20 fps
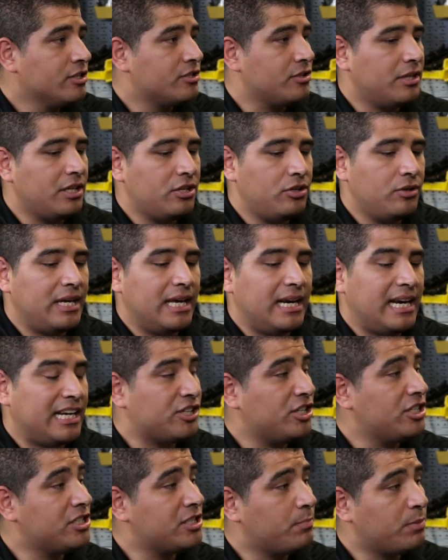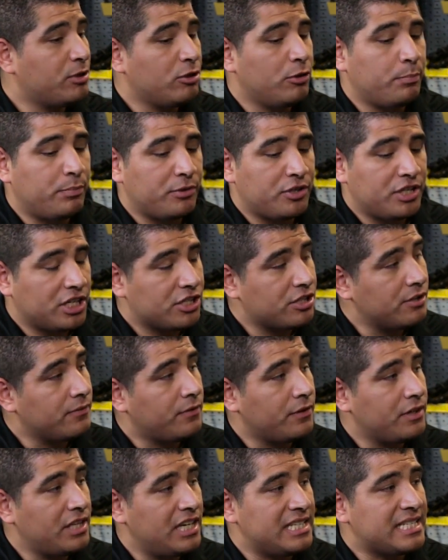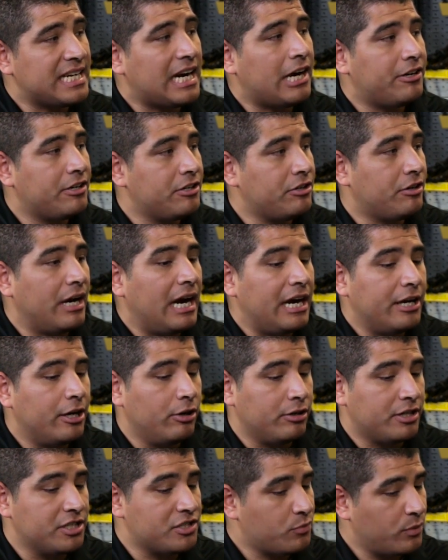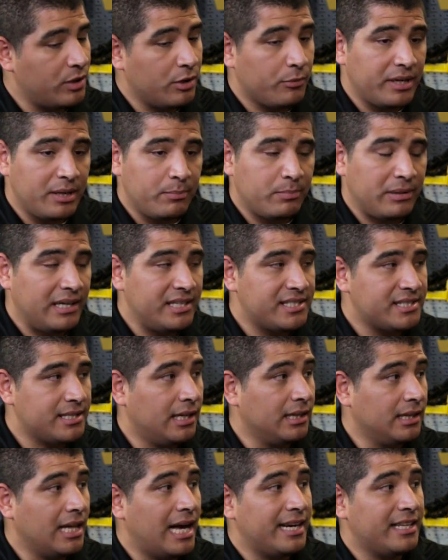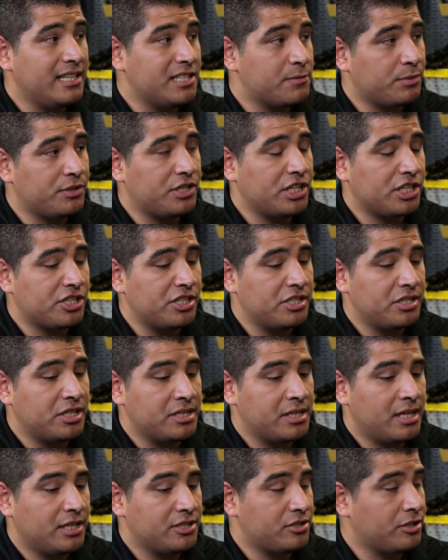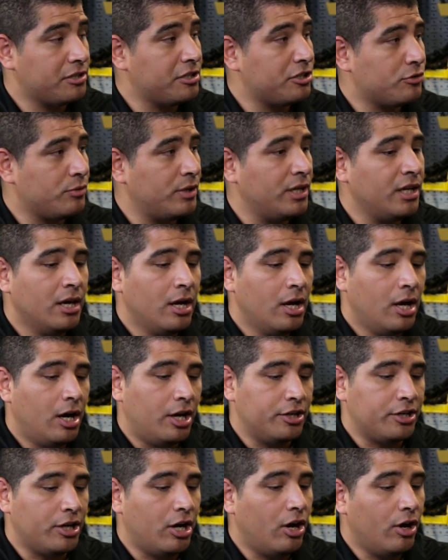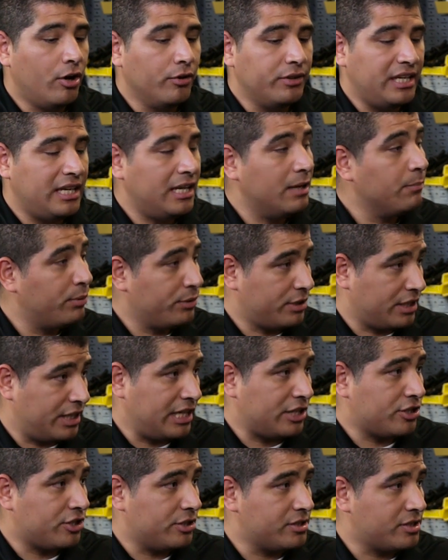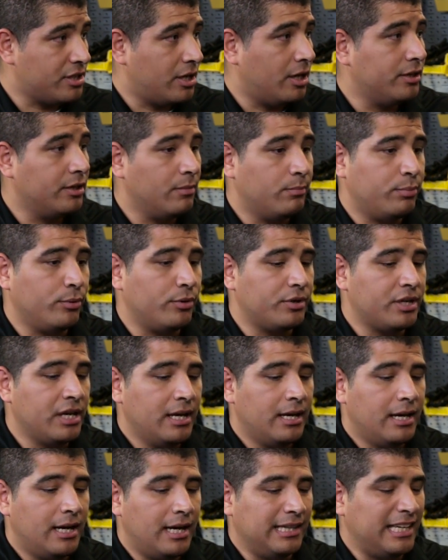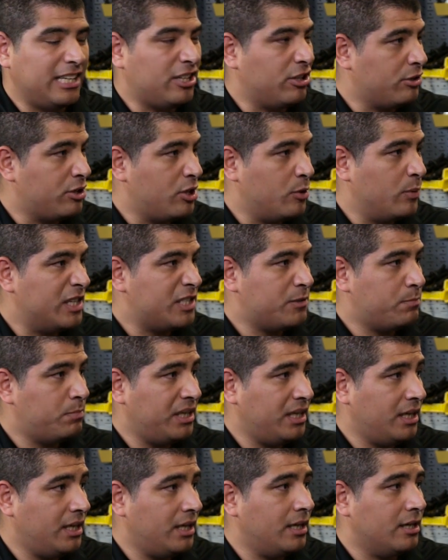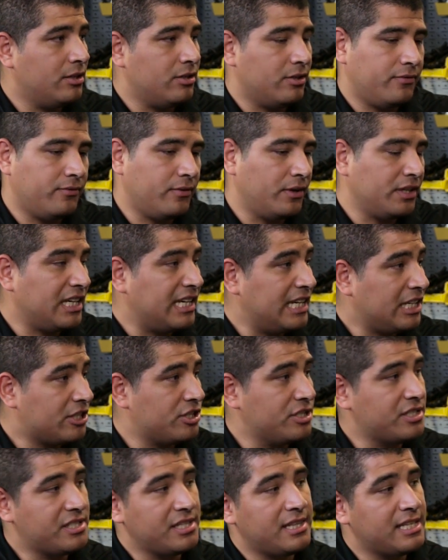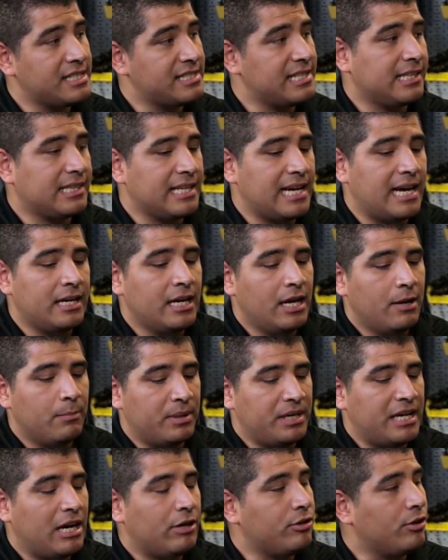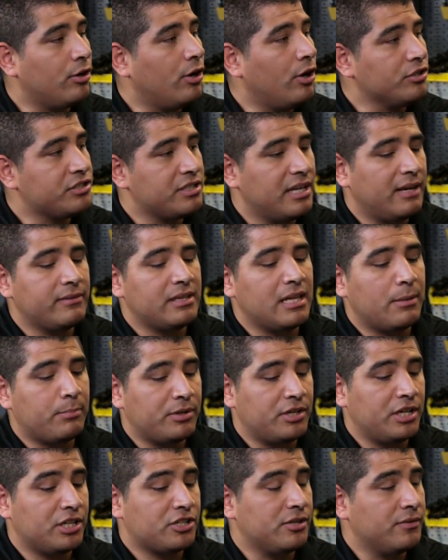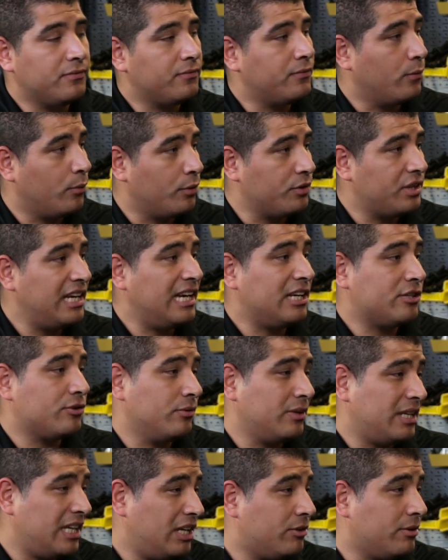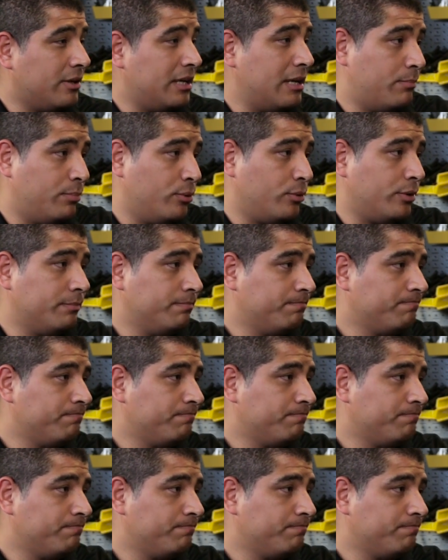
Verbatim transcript: so that you get actually superior protection for the entirety of your I/O, because we already place a lot of this protection circuitry on all the input connections on the board, like your USB and your front connections and things like that, but now you're also having that protection for the actual Ethernet port.